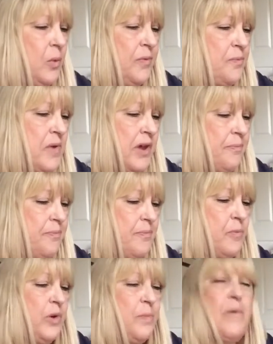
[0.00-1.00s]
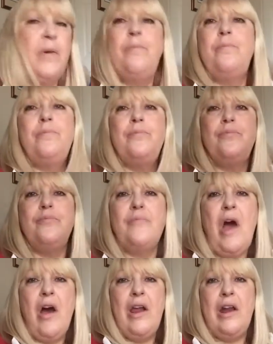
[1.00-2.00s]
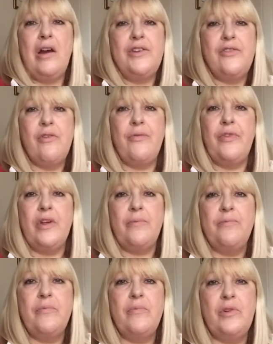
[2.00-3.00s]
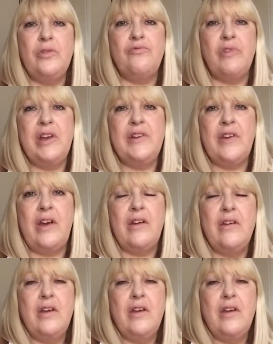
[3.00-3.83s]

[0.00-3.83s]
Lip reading: my highlighter on the Goodreader.